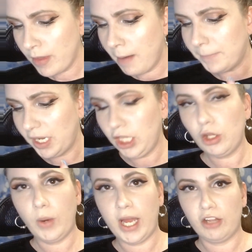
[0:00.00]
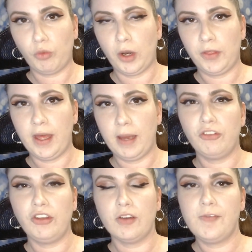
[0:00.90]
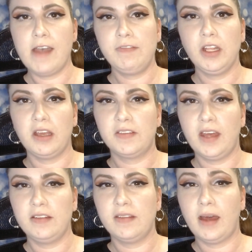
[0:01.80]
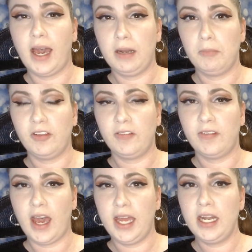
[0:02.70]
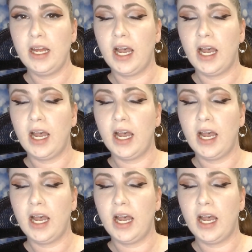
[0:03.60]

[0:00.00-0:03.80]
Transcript: But either way, it's worth it because you get five deluxe size items inside.